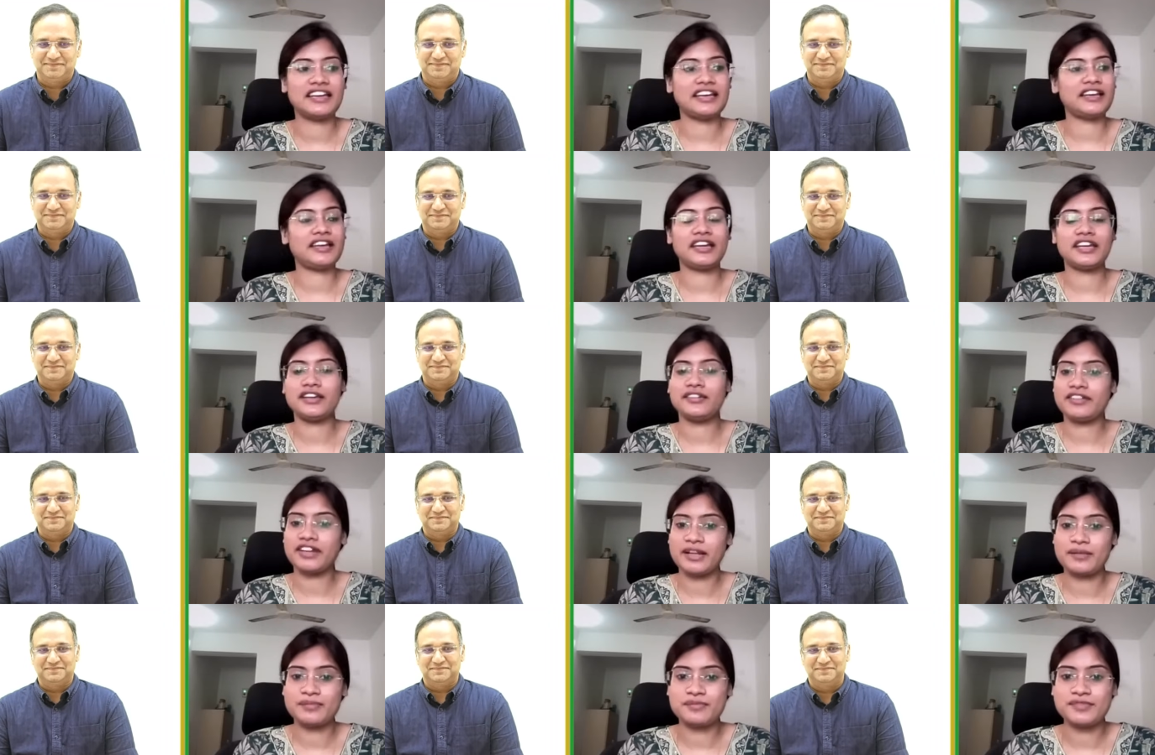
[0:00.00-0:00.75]
Speaker 1: eh,
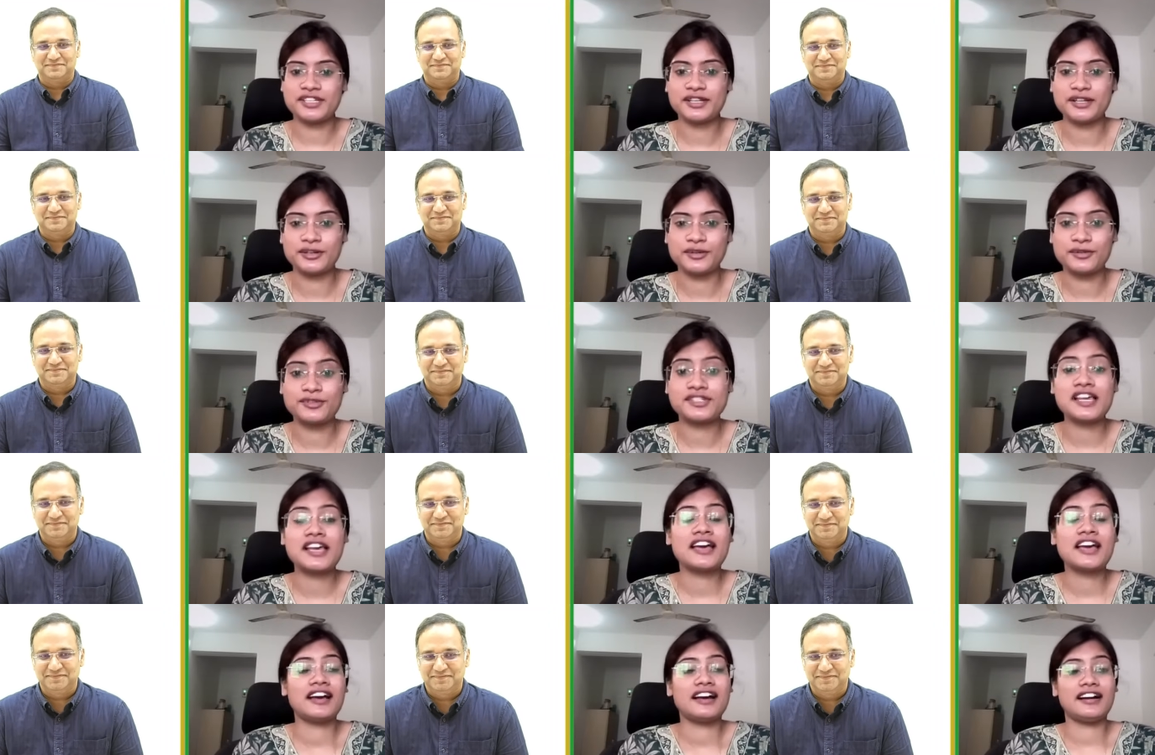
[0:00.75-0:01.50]
even mcqs
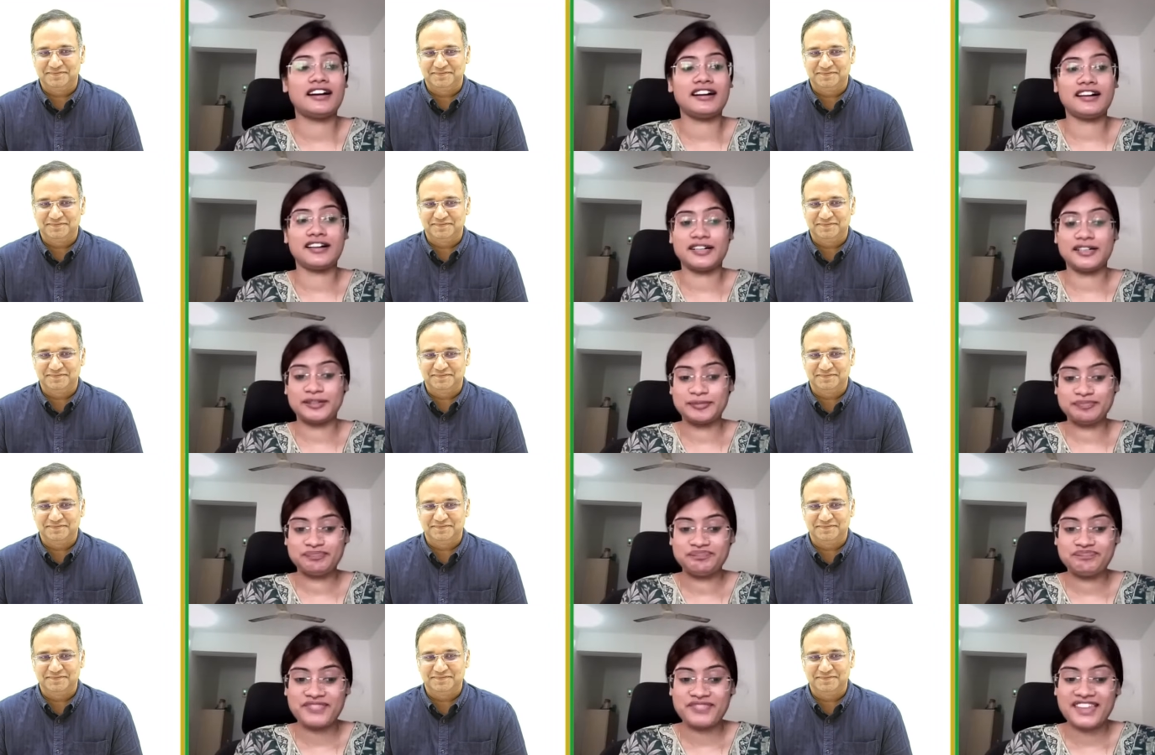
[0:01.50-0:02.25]
uh,
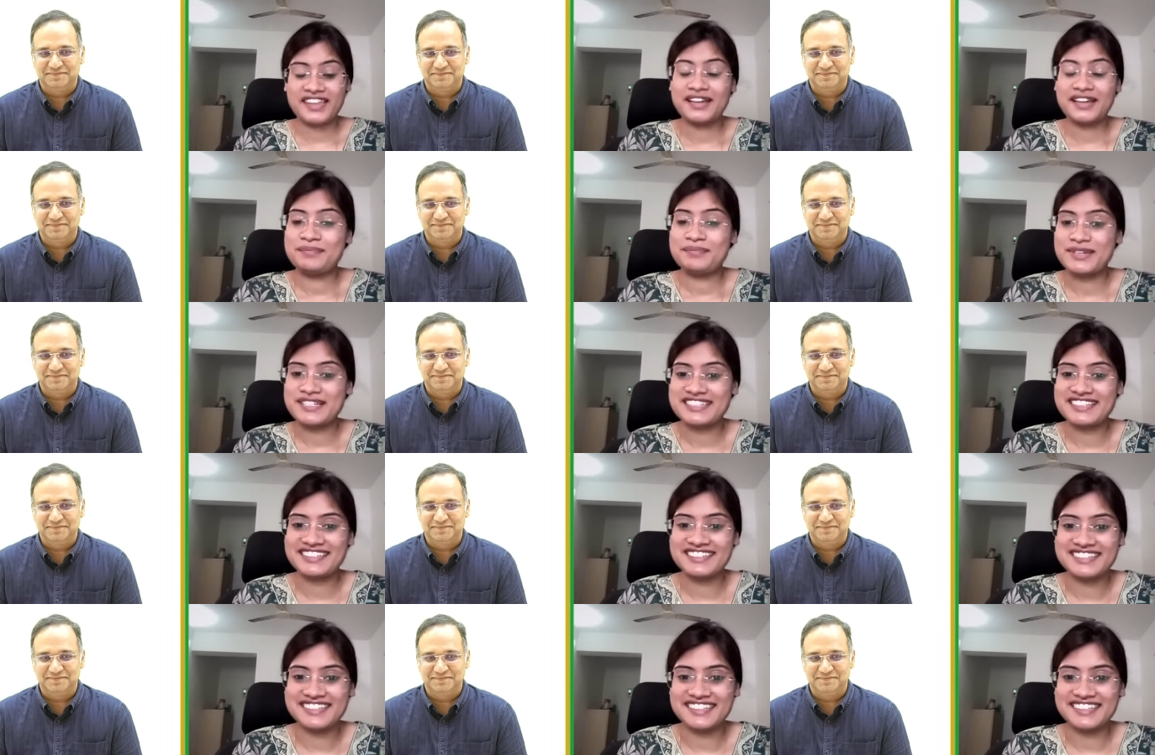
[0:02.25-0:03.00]

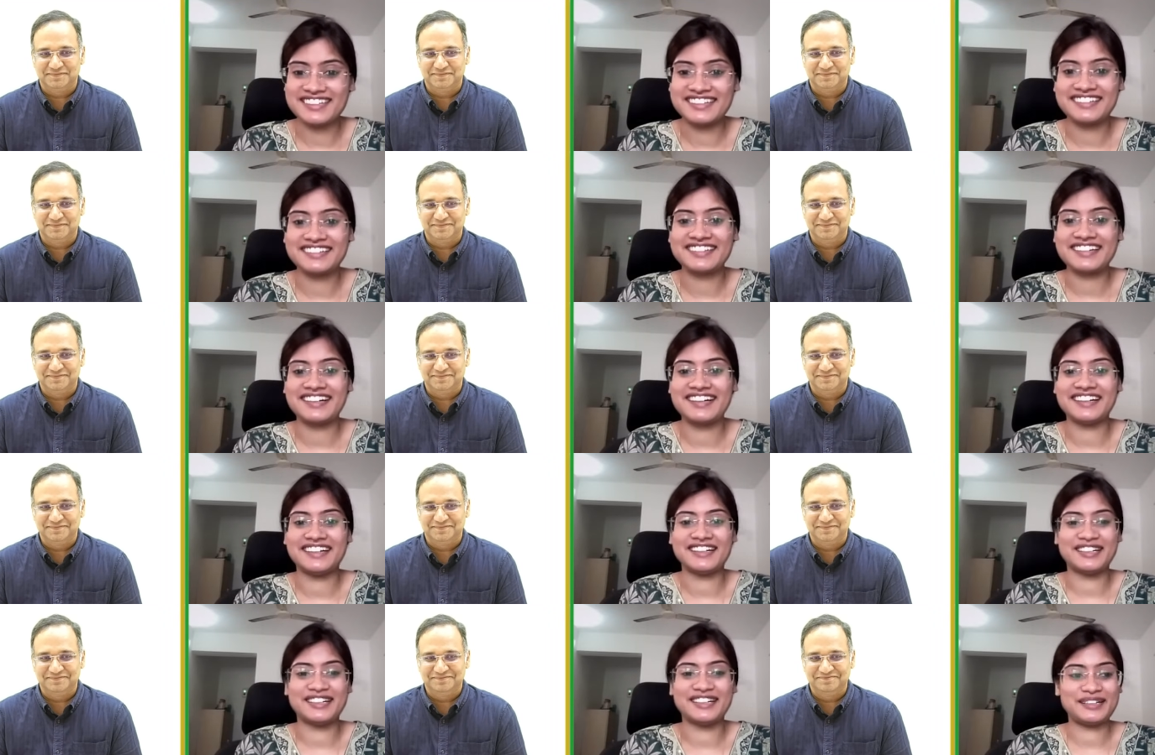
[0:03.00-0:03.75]
basant sir
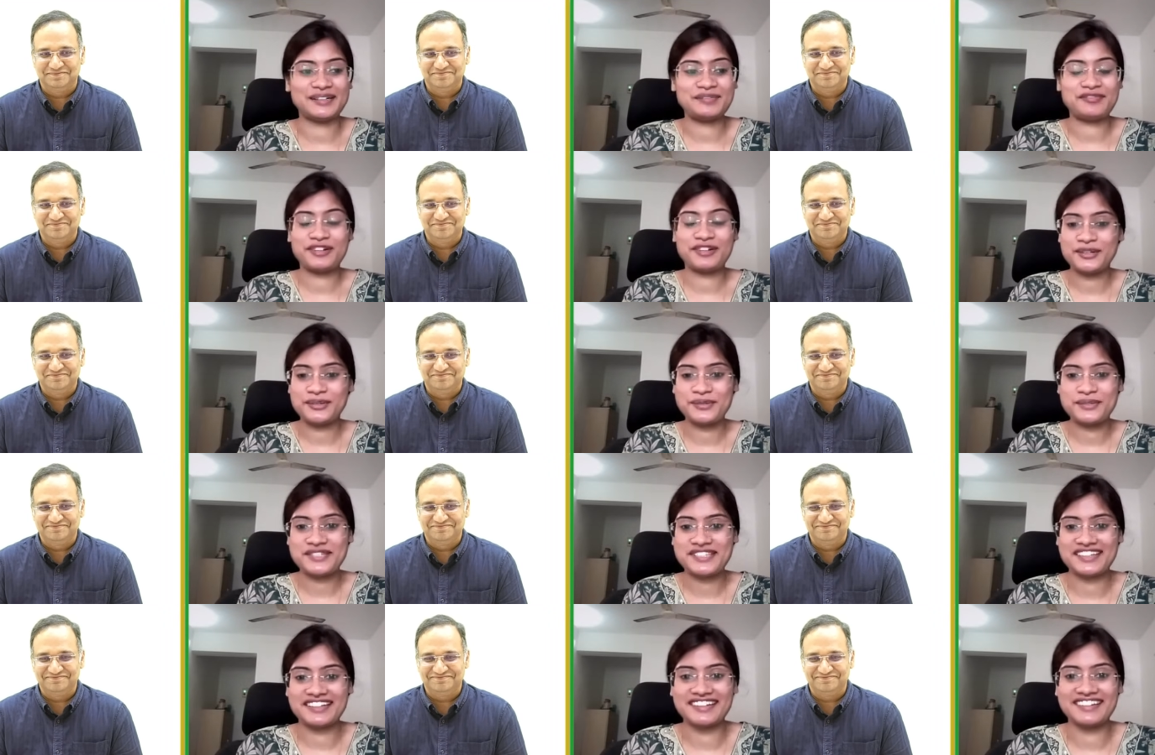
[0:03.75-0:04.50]
uh, farooq
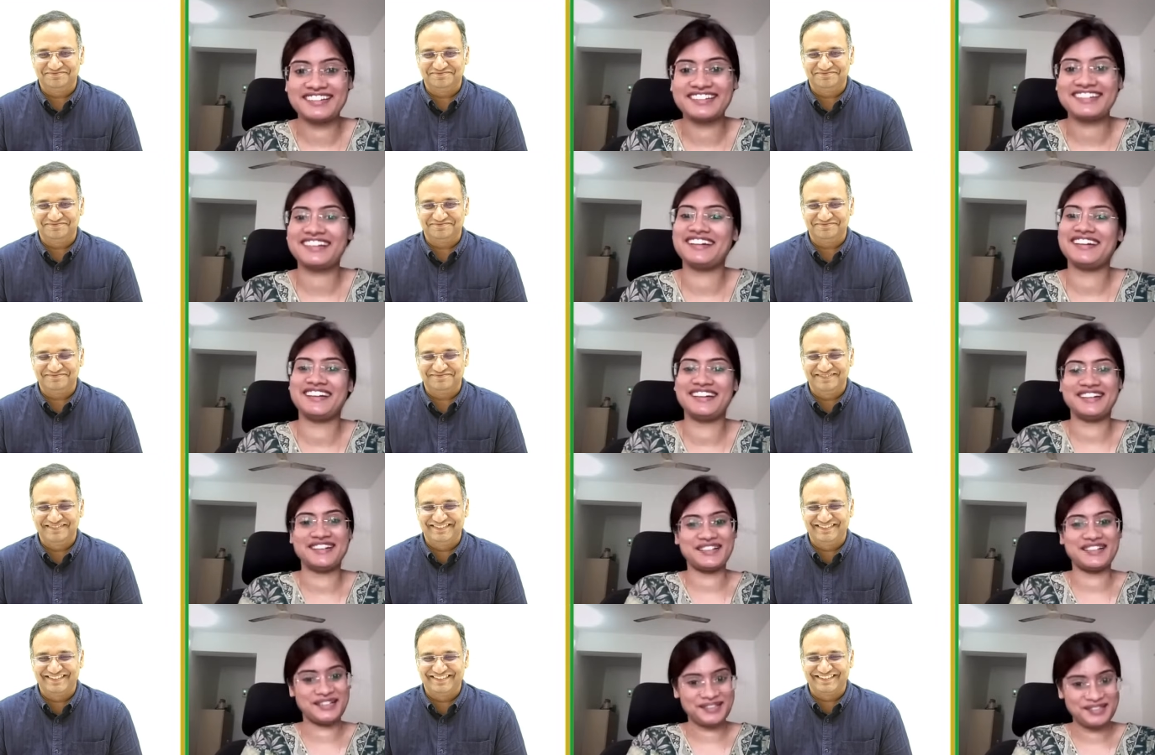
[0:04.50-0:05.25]
sir
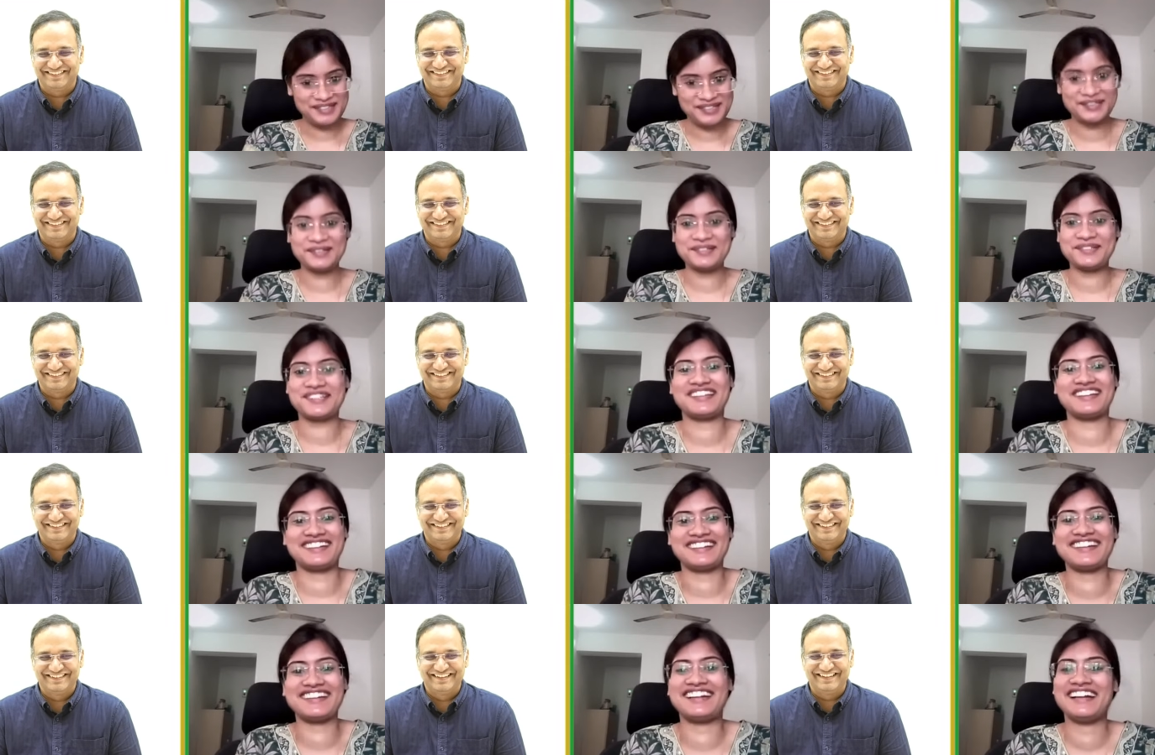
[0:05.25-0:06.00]
uh, you
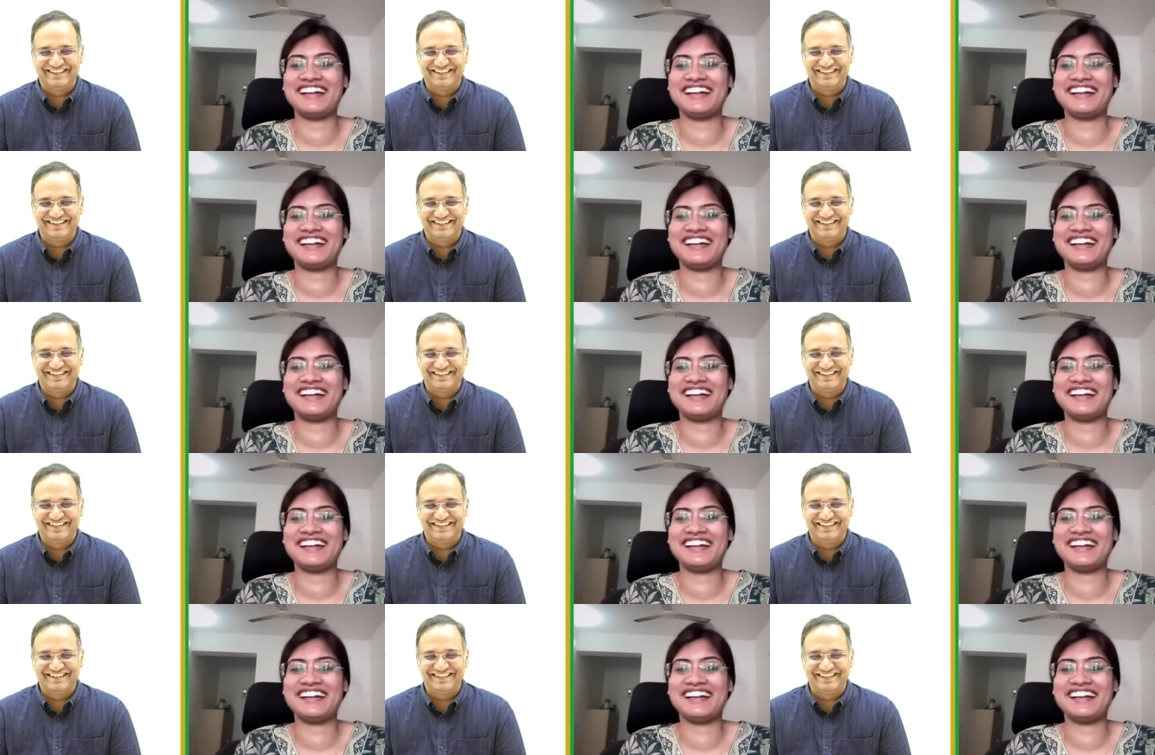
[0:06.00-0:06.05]
sir